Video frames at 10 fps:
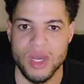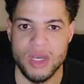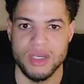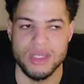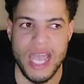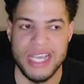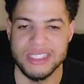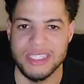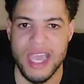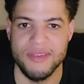uh,
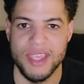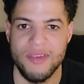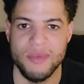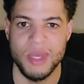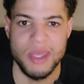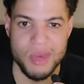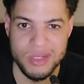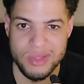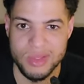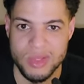actually have given me the
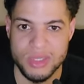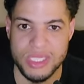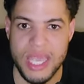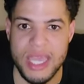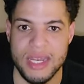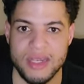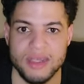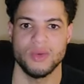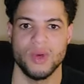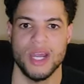best results
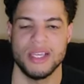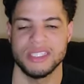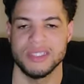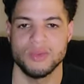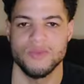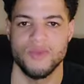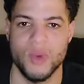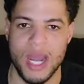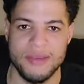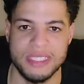and what I just
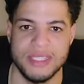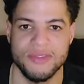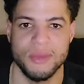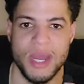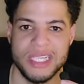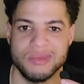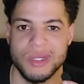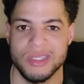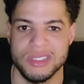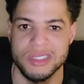what I've seen from my
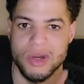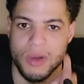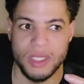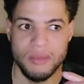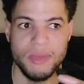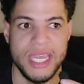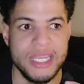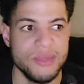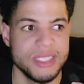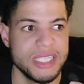experience. So, but
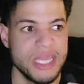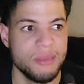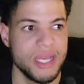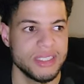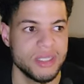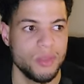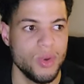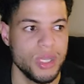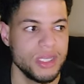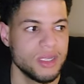anyways, to get back to the
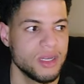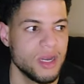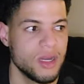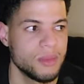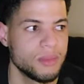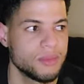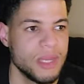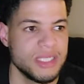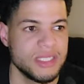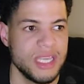point, um,
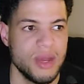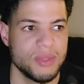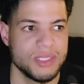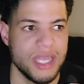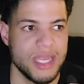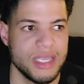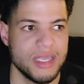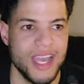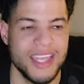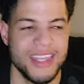basically I was
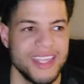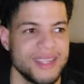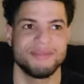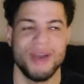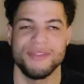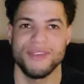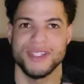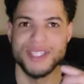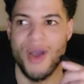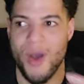like I think my
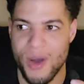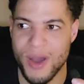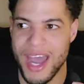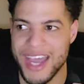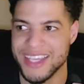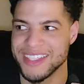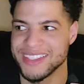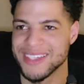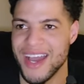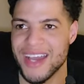first call
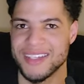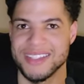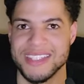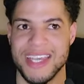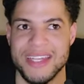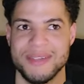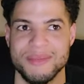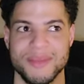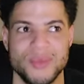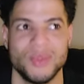I I said
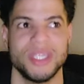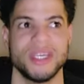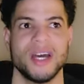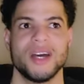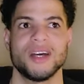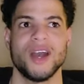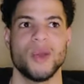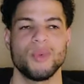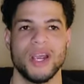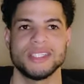we uh,
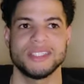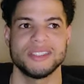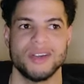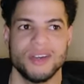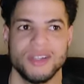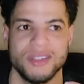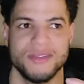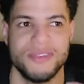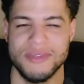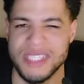our prices are
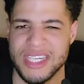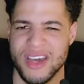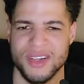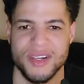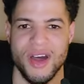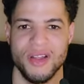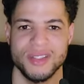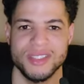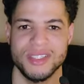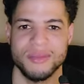fifteen hundred
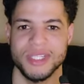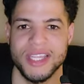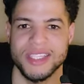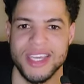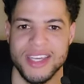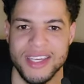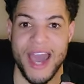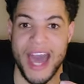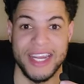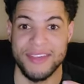dollars or something like that.
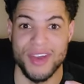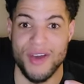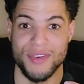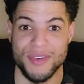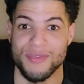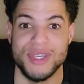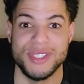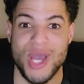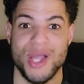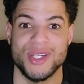I didn't even offer a free
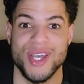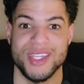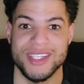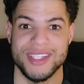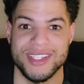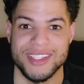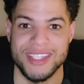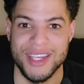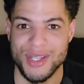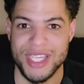trial or nothing.
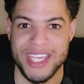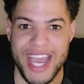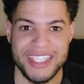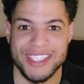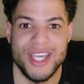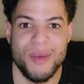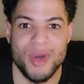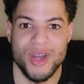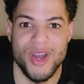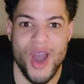Literally, I just
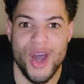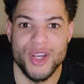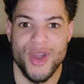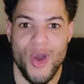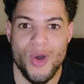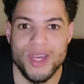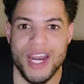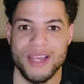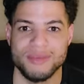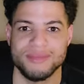hop a, on a call
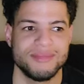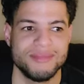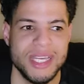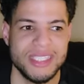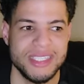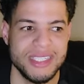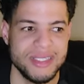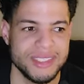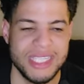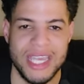and I
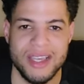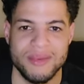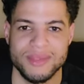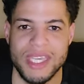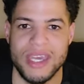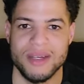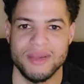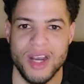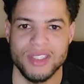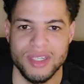basically say,
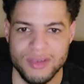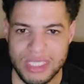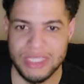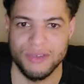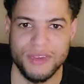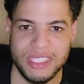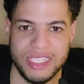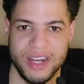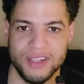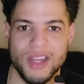yeah, our services are
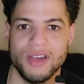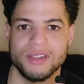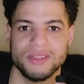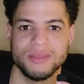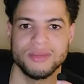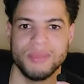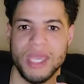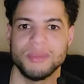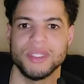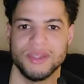fifteen hundred dollars.
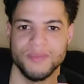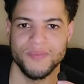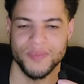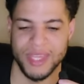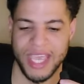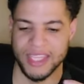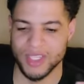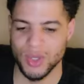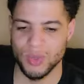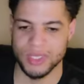Pay me. And the
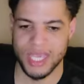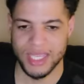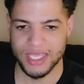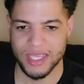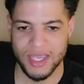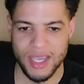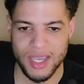dude was like,